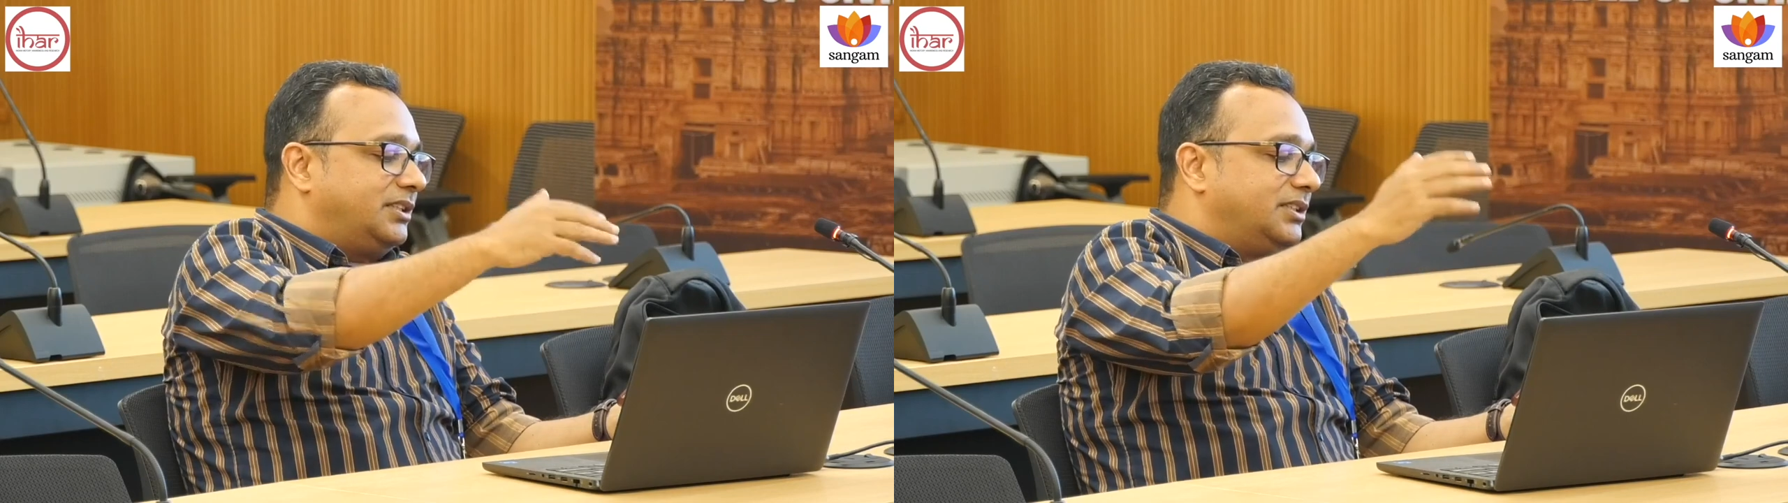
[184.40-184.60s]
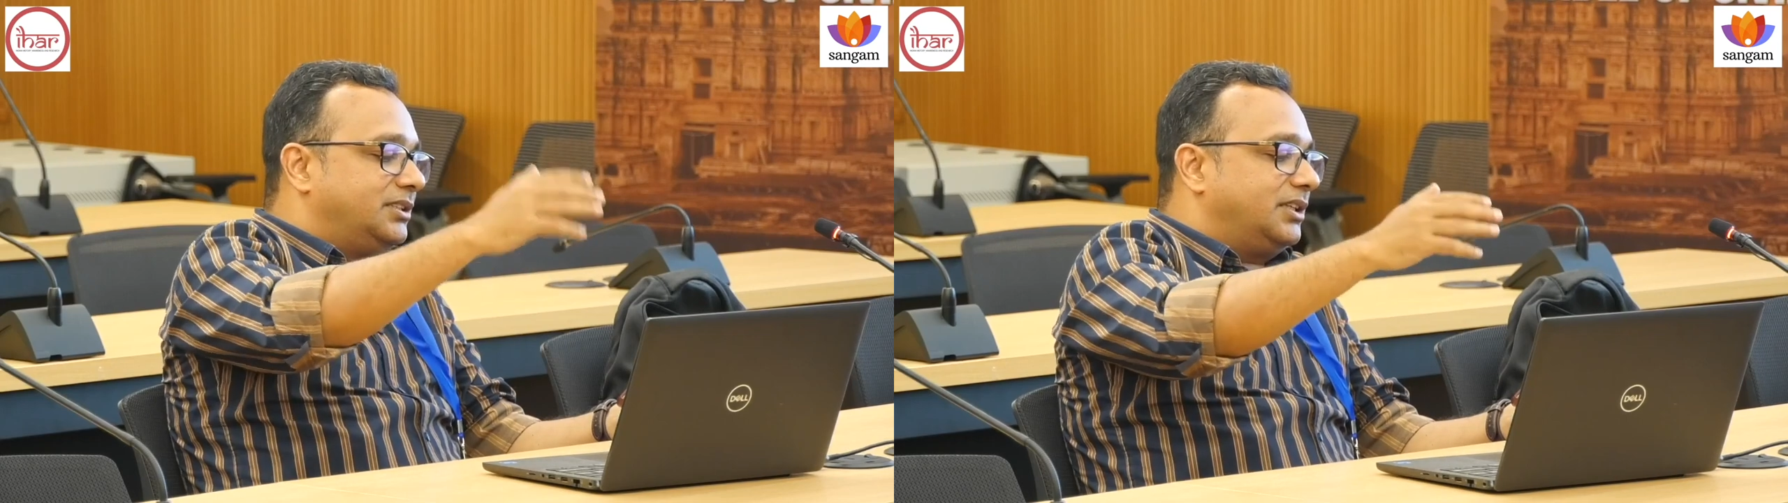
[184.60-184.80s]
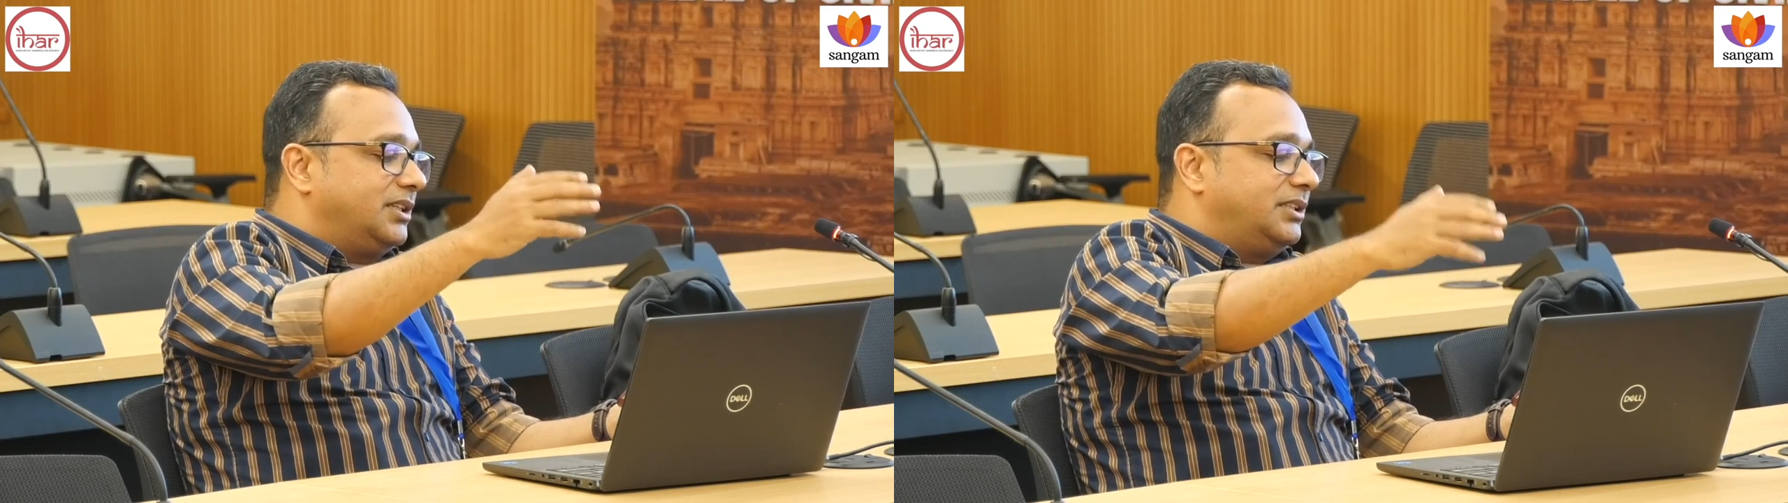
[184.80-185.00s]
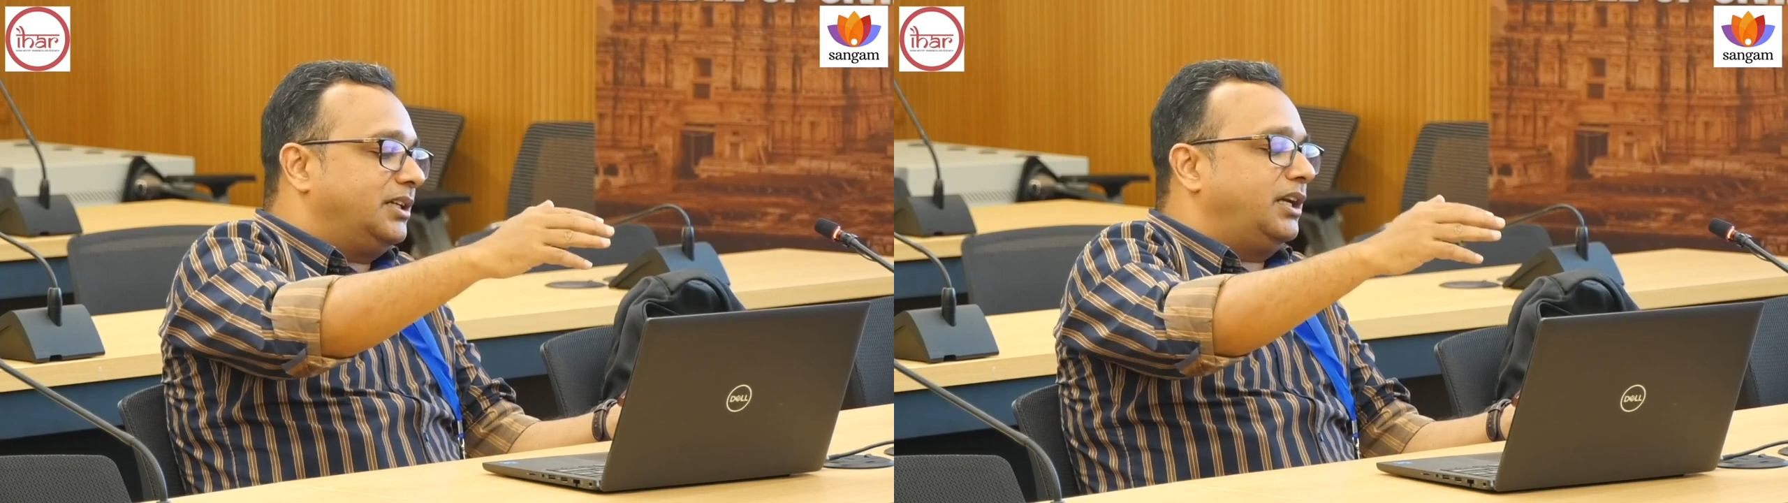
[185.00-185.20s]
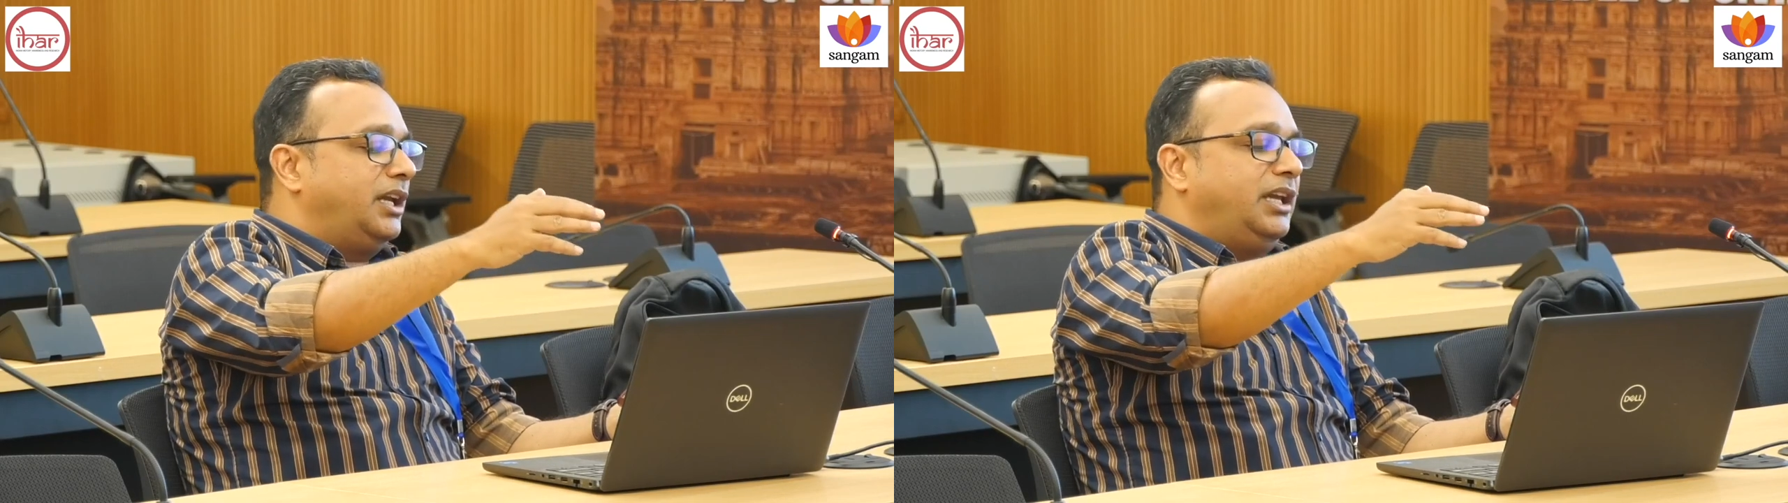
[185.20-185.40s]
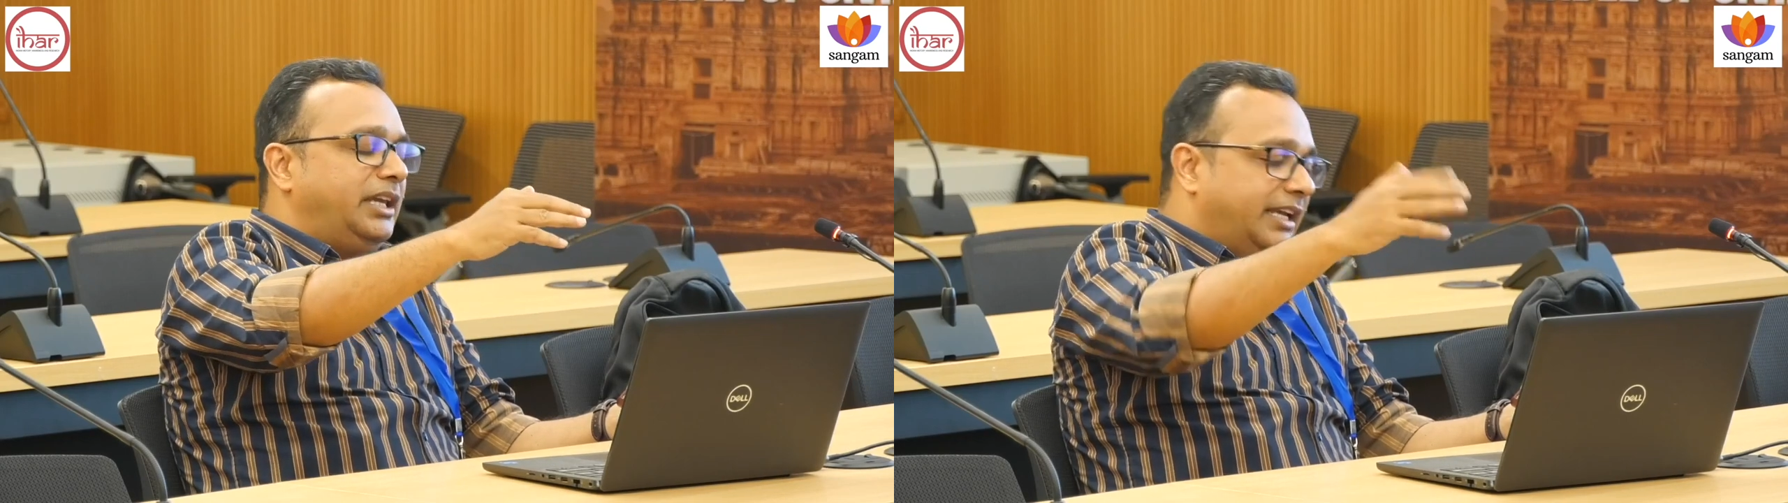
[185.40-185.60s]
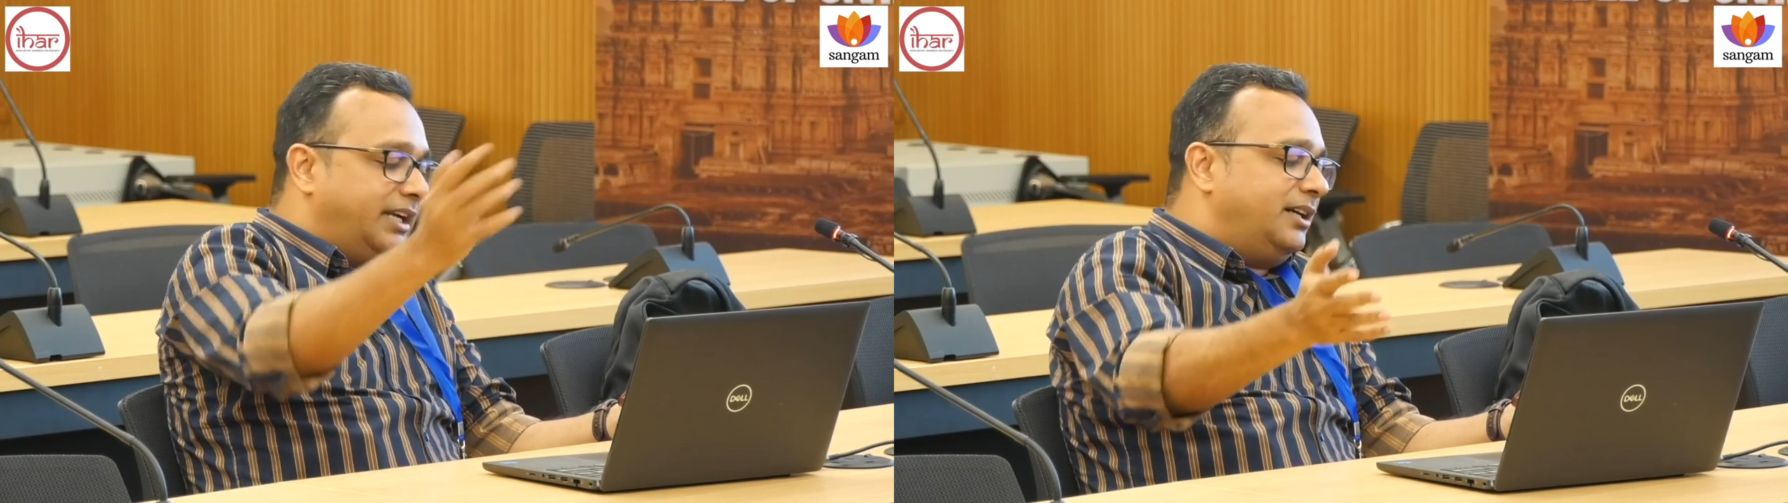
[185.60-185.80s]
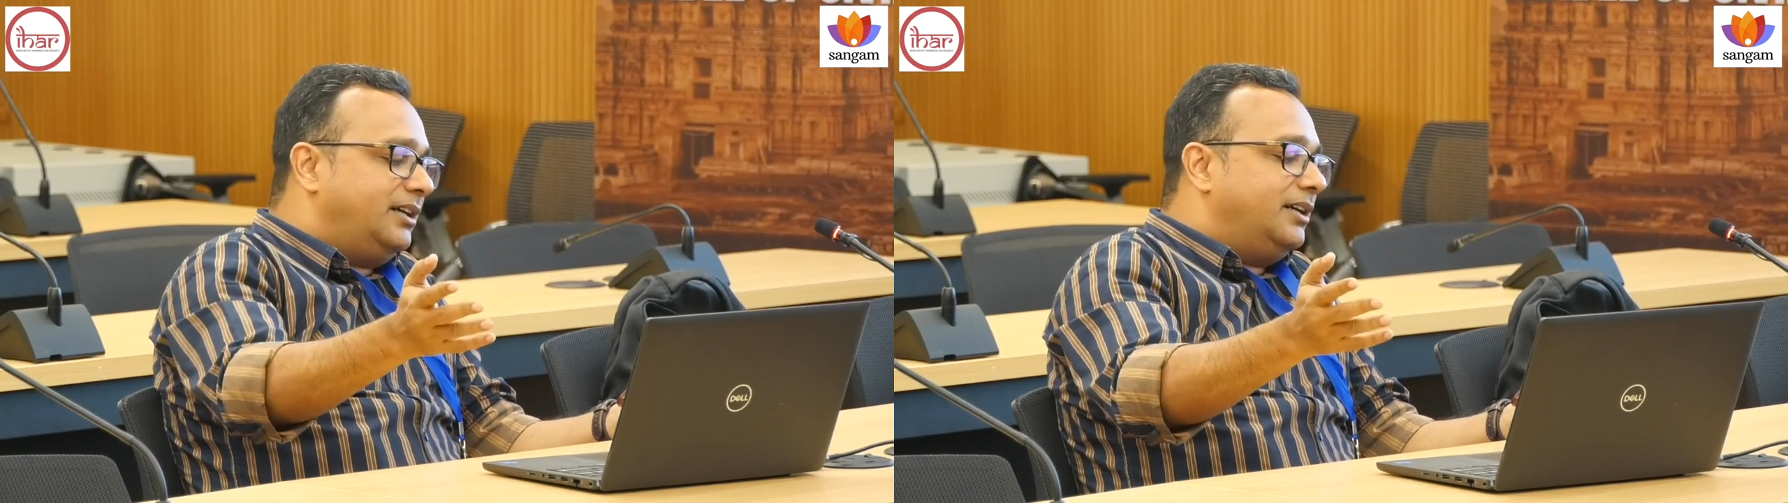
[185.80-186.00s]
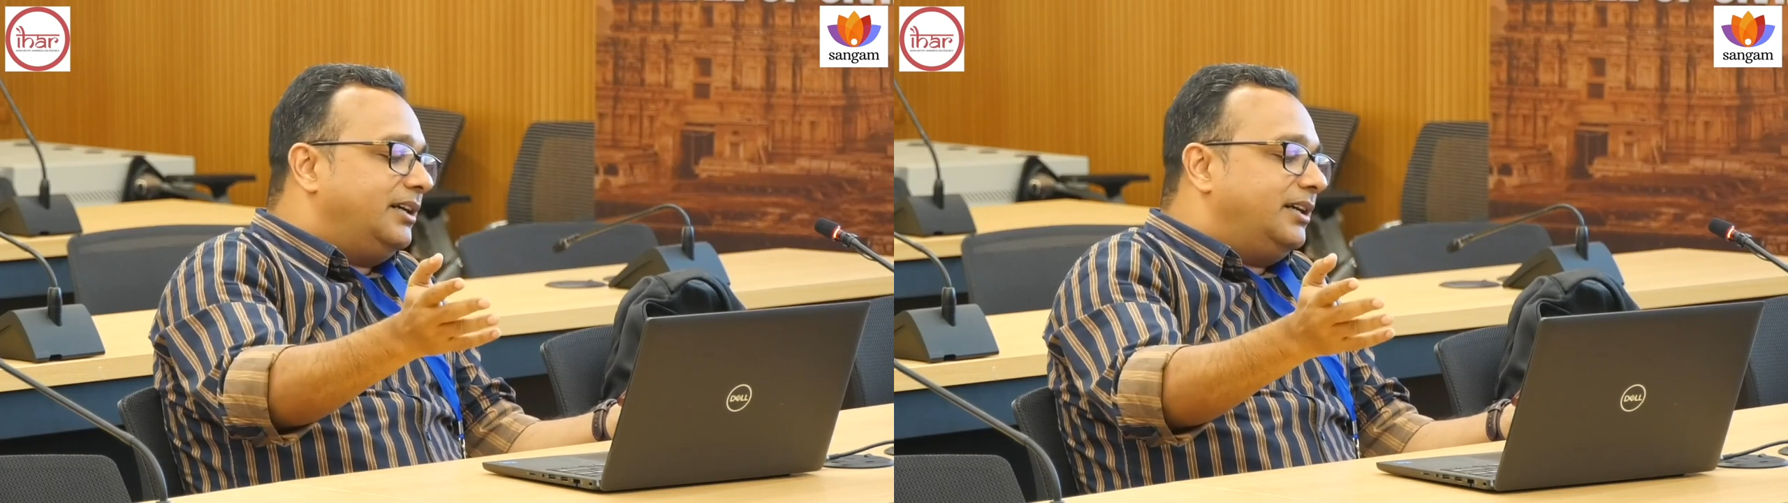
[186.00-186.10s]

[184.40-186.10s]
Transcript: cha, j, j, inga,